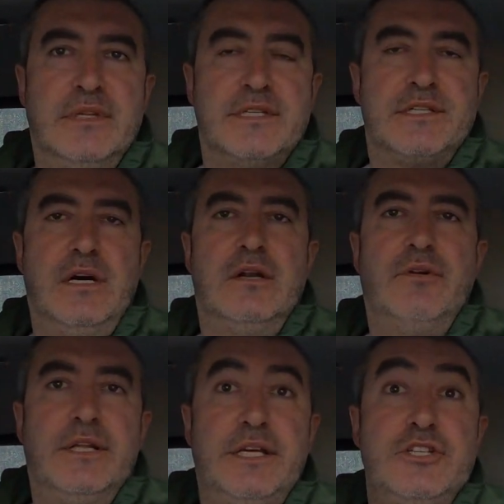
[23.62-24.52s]
is not
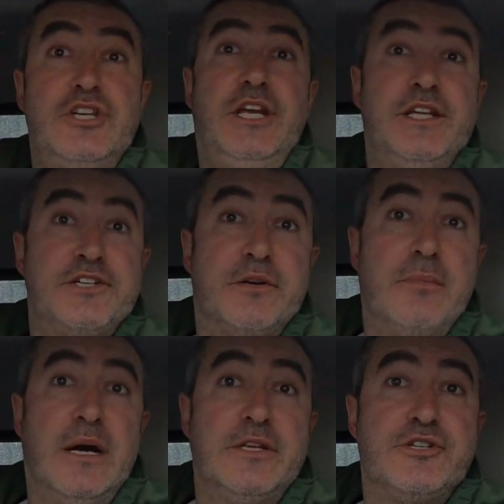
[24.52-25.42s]
really changing
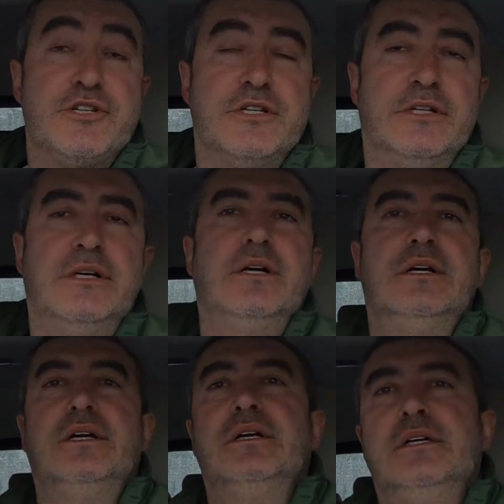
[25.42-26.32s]
much.
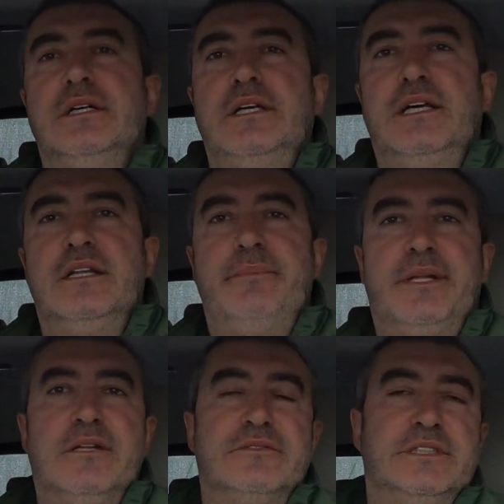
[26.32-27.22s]
In the
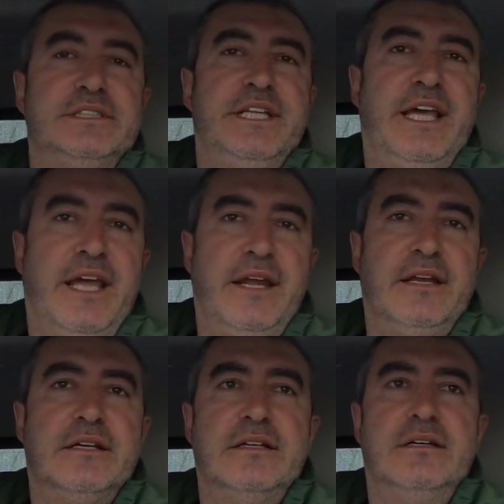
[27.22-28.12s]
middle of the
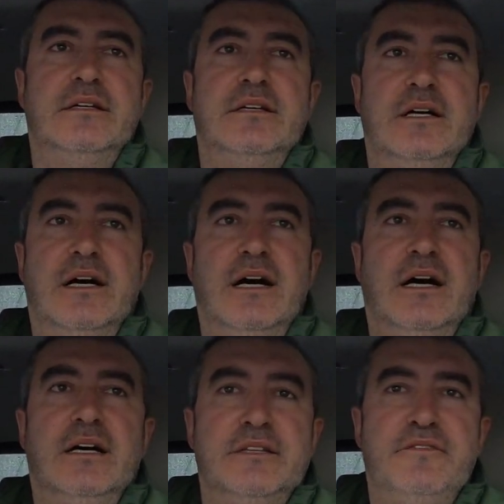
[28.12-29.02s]
day,
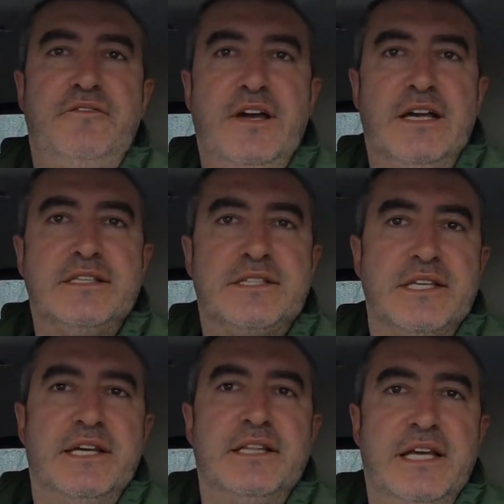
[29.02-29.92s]
the Fed
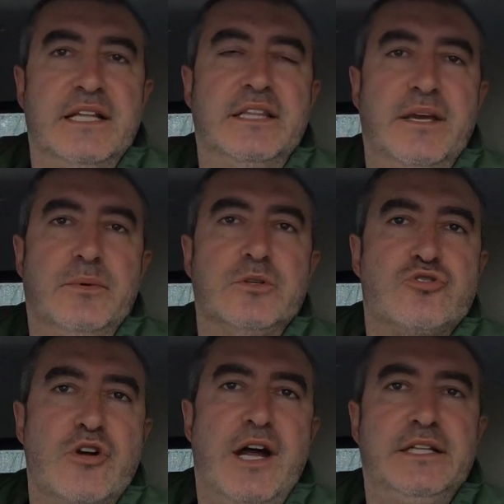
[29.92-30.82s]
said that they will
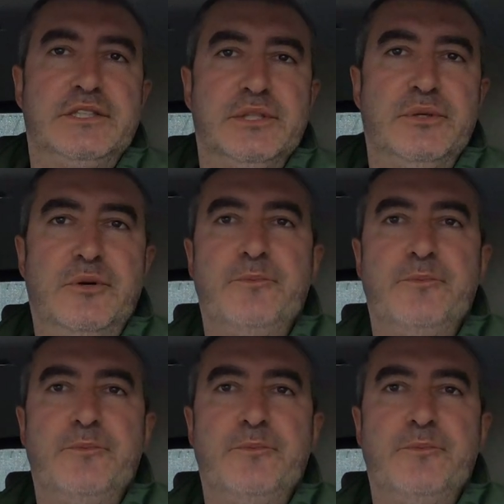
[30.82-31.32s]
try to